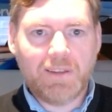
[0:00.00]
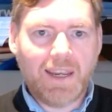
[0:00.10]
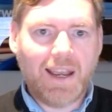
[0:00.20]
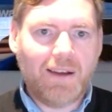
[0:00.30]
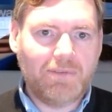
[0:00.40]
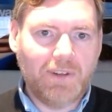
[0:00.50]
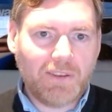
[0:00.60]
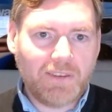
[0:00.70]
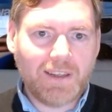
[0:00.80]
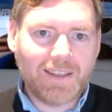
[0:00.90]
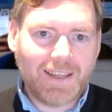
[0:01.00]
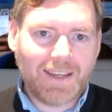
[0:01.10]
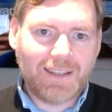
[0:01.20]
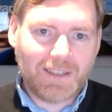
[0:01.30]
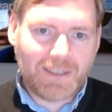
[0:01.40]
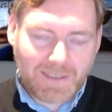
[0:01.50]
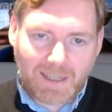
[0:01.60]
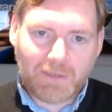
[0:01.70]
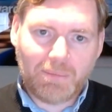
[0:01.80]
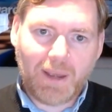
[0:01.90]
They have nothing, and they can
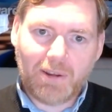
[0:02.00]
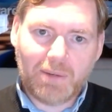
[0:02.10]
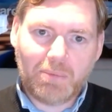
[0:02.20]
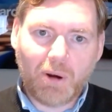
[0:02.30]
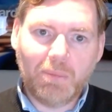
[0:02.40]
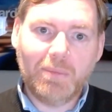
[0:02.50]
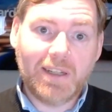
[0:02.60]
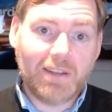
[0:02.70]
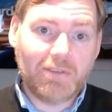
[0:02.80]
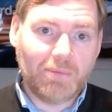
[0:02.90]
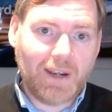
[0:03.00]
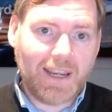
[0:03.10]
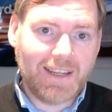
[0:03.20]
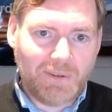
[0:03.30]
think about a problem in a different way.